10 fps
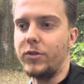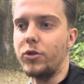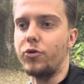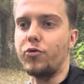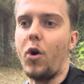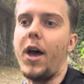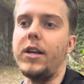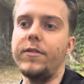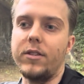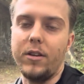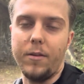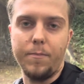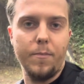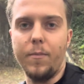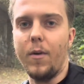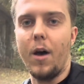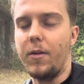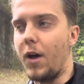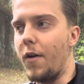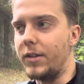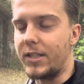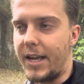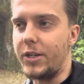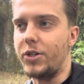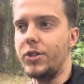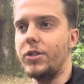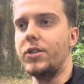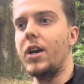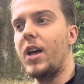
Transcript: to drive to other stations.